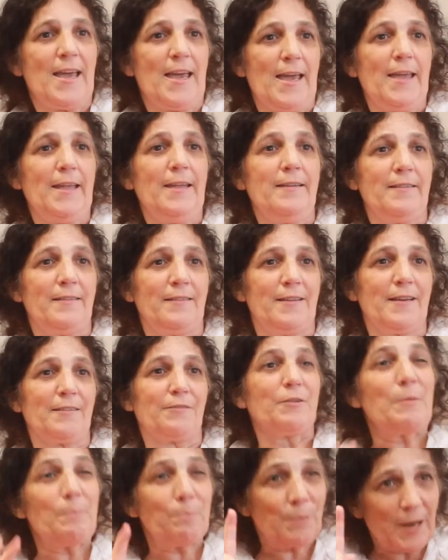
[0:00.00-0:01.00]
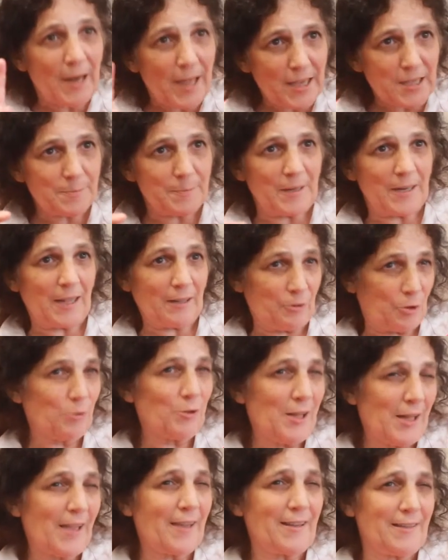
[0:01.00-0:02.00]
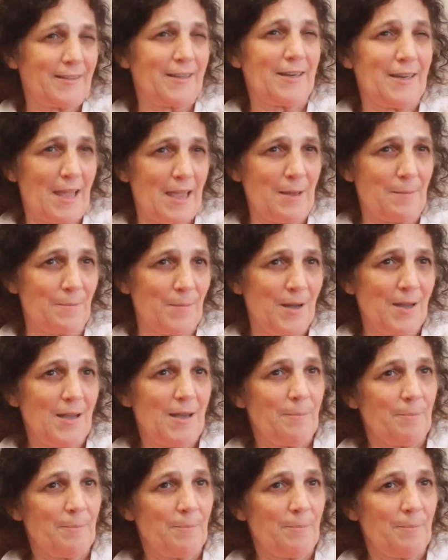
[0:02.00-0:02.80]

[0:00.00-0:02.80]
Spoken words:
and the replacement, I don't like the name,